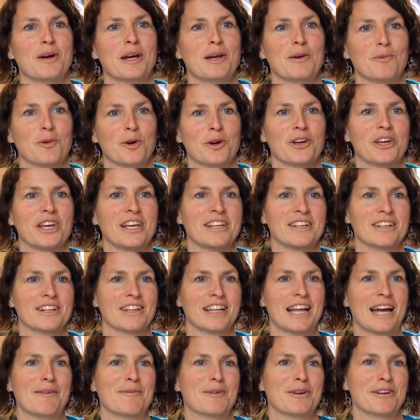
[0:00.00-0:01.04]
by working
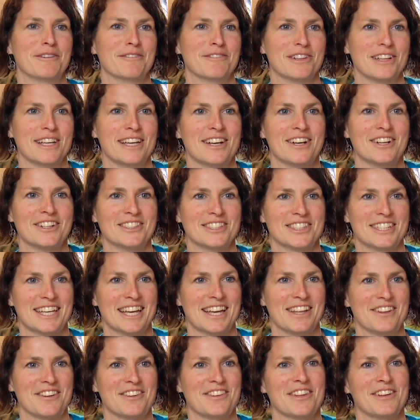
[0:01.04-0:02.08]
collaboratively all
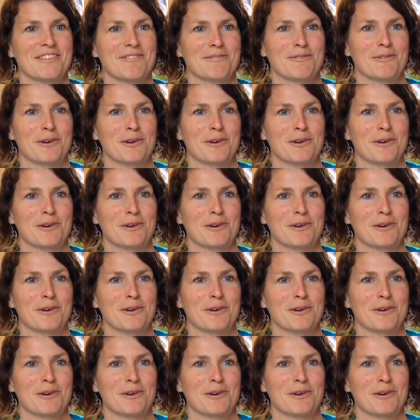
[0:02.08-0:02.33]
together that